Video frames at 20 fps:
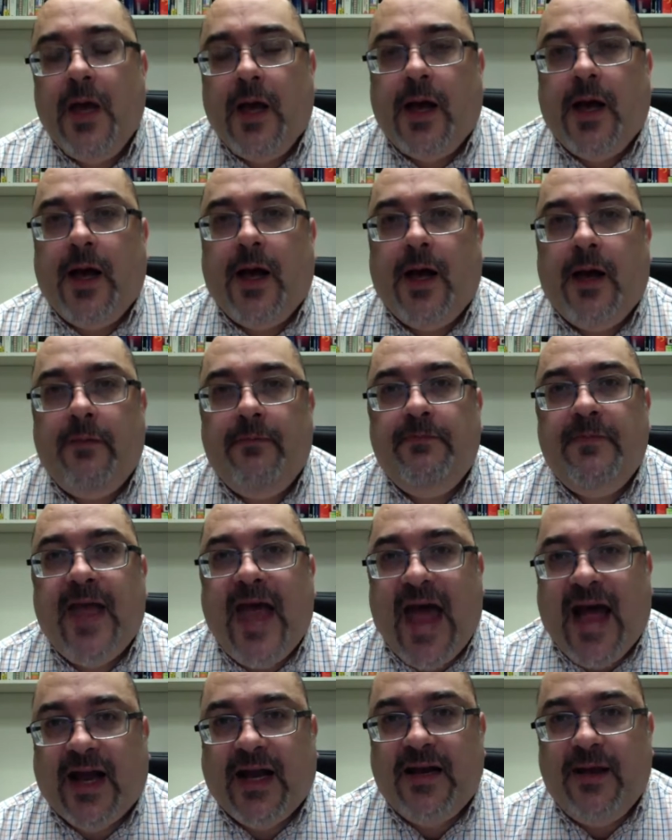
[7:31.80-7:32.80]

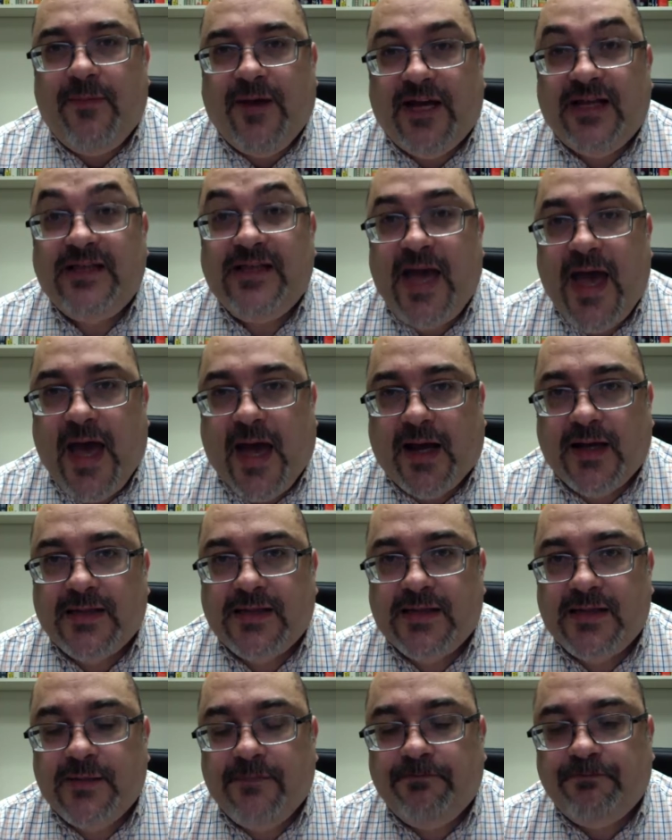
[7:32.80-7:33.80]
academic
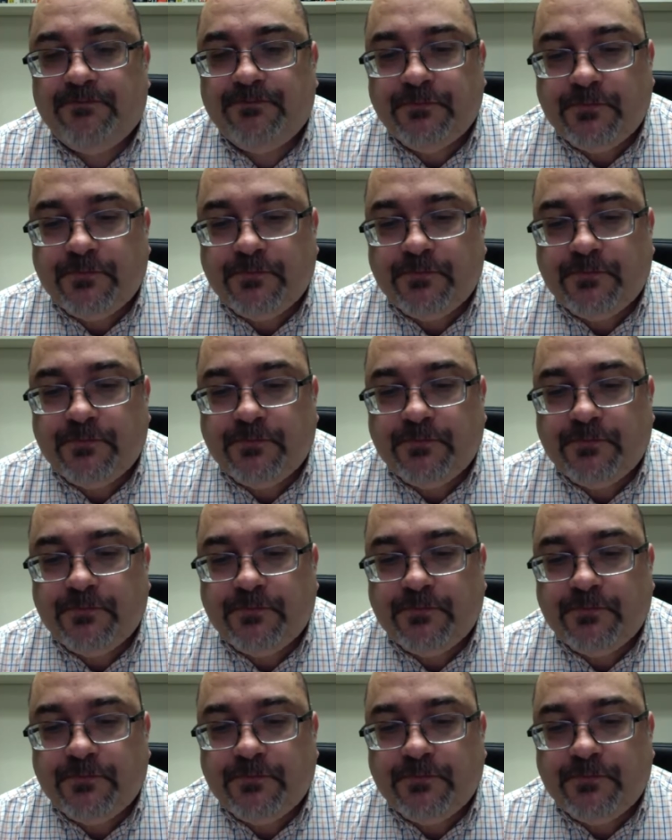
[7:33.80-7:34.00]
text.